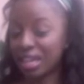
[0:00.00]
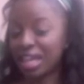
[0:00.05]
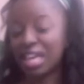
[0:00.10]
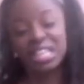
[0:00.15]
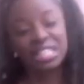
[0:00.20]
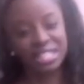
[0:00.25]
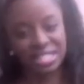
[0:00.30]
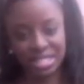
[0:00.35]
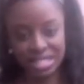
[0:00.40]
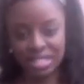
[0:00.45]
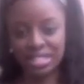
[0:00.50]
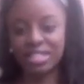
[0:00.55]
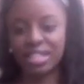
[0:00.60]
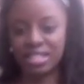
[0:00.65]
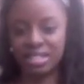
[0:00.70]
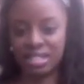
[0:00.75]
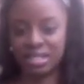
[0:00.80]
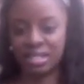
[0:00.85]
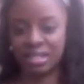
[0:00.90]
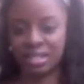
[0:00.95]
is
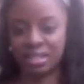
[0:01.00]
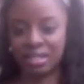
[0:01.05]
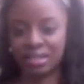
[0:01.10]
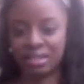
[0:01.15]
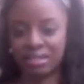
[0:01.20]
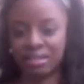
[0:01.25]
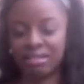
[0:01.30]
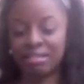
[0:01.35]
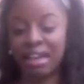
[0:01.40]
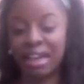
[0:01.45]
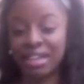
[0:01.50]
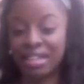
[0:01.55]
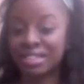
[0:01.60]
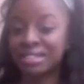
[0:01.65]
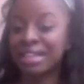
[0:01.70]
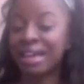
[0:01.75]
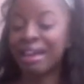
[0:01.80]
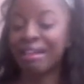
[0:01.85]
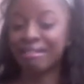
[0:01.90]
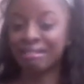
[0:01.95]
disgusting. That is
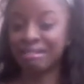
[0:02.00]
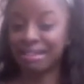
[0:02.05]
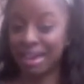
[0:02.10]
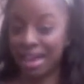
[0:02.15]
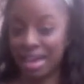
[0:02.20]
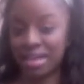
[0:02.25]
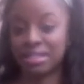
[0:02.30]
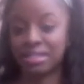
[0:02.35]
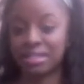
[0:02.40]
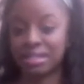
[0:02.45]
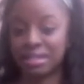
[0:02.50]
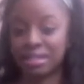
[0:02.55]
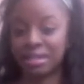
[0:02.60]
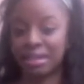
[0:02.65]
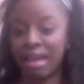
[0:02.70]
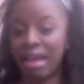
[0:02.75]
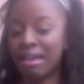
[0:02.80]
nasty.